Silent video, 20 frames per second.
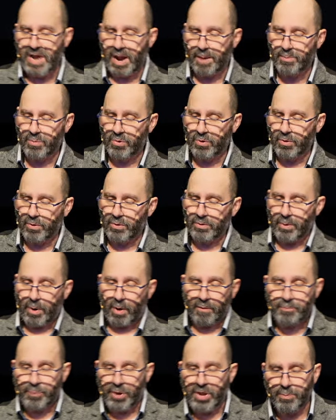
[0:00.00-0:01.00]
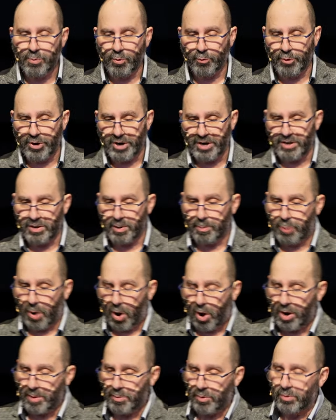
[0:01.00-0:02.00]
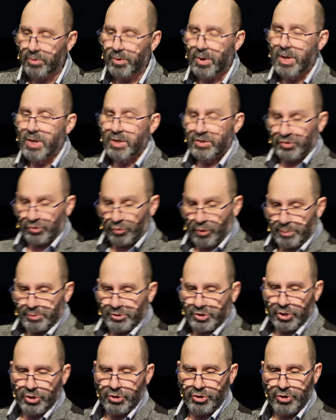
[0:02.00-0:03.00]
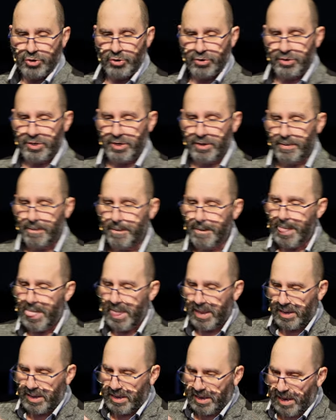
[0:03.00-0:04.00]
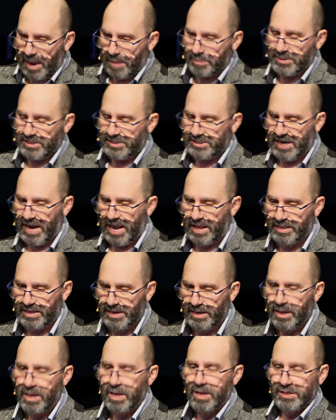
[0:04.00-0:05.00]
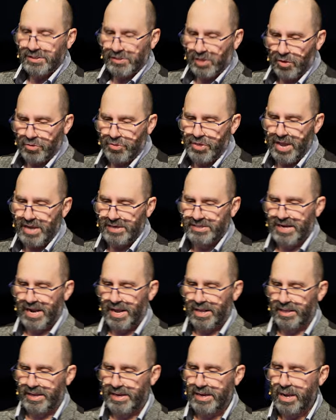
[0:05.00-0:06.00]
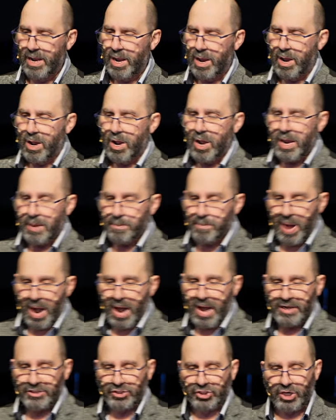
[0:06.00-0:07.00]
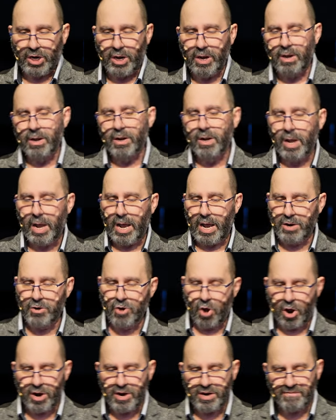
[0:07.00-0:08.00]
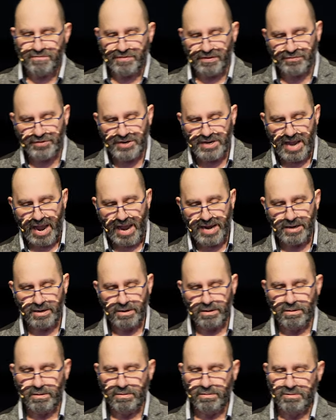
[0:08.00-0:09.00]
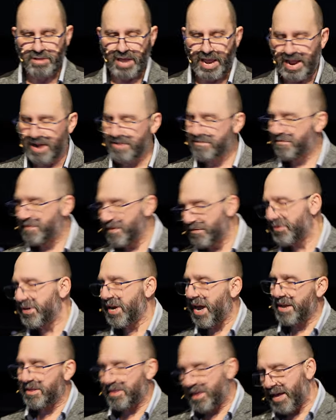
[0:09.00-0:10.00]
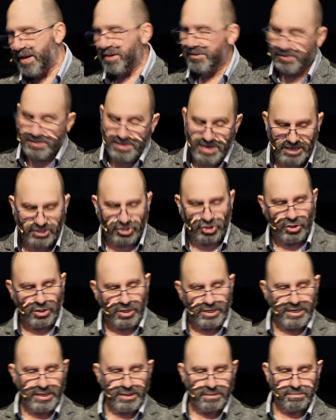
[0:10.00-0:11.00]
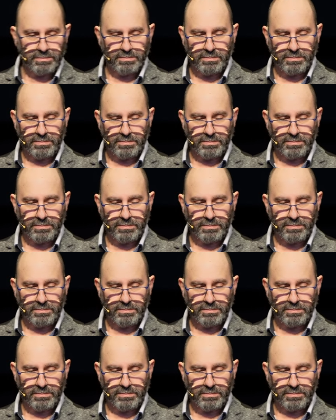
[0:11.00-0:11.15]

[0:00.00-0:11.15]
number of people reading the Bible. Scripture Union kept a tally. So their tally, March 1958, they had 58,000 nationally.